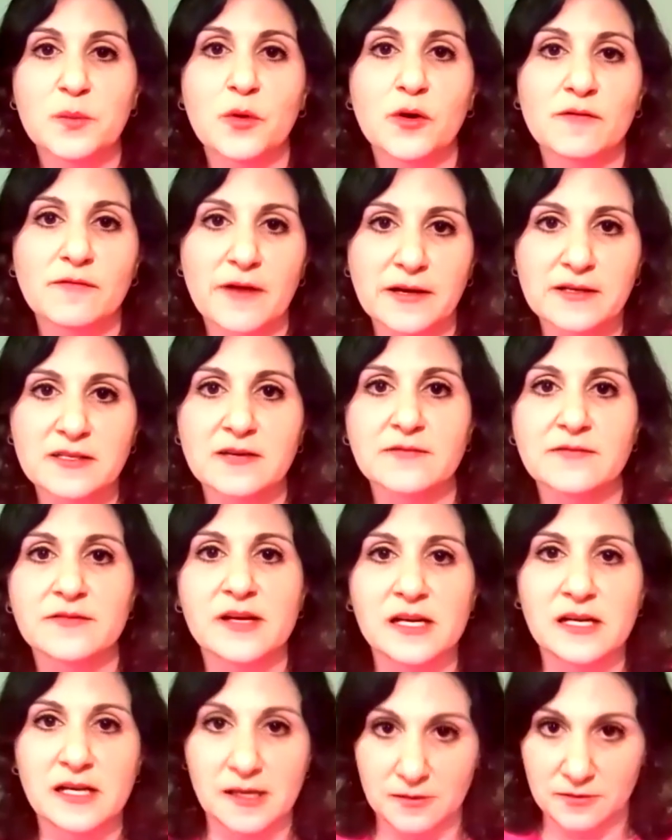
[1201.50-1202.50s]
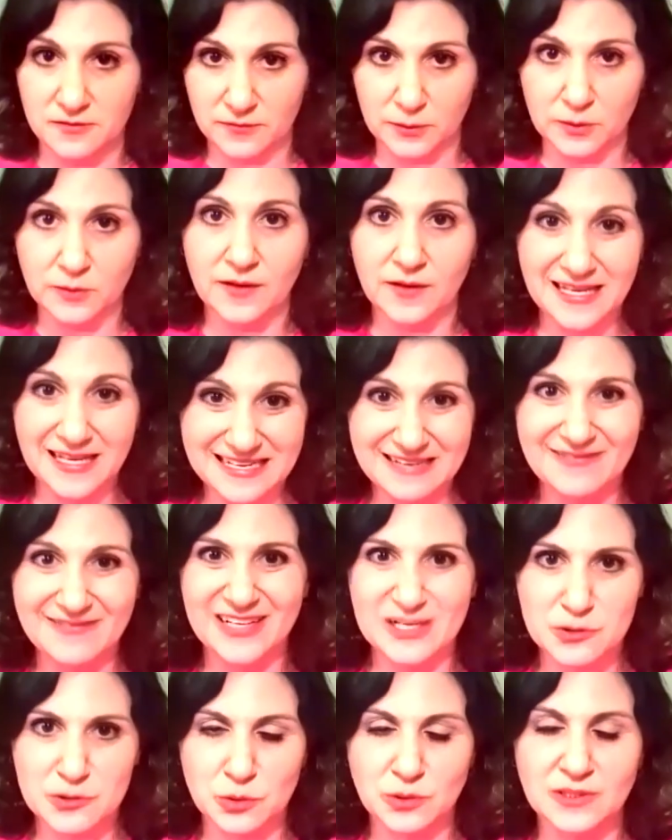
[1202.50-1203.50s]
or effect of an
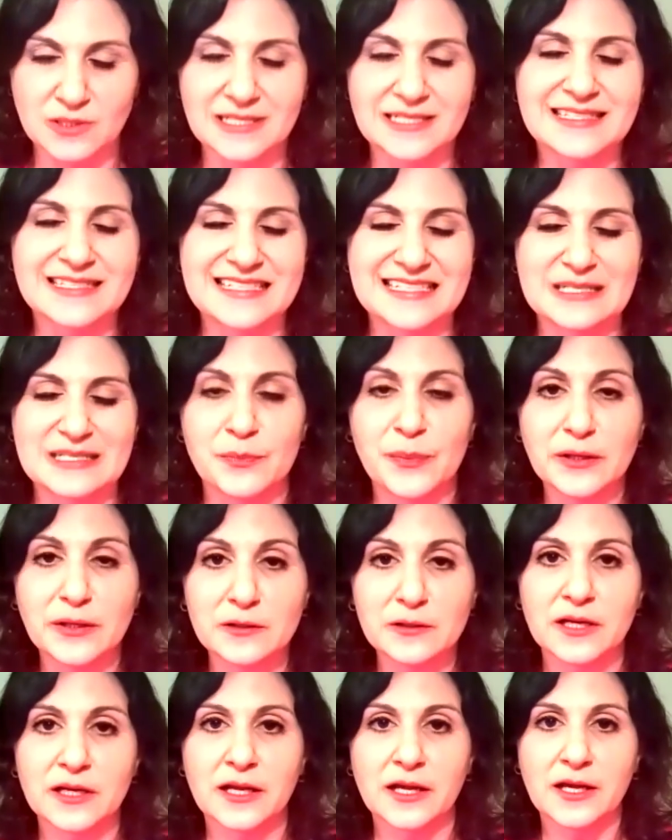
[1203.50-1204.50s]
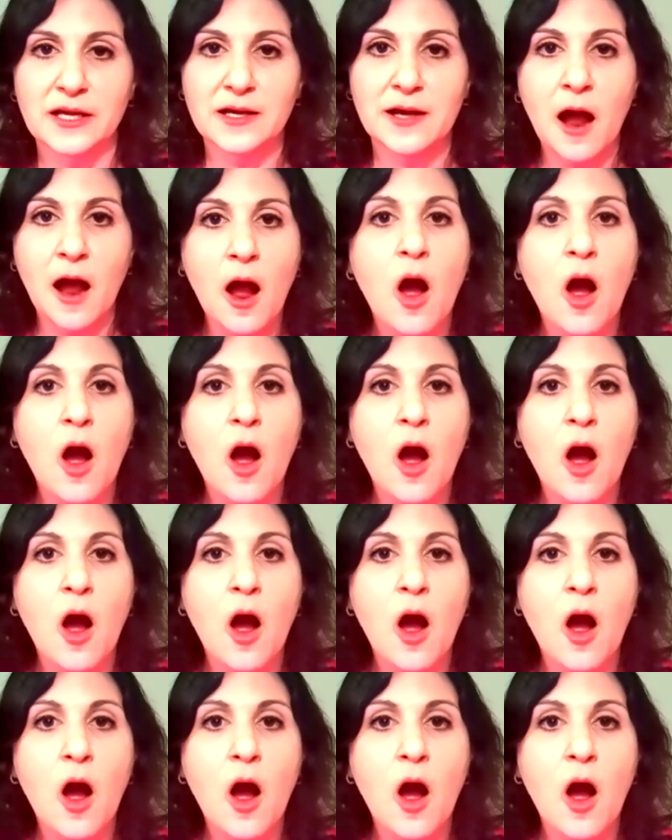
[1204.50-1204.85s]
individual's disability,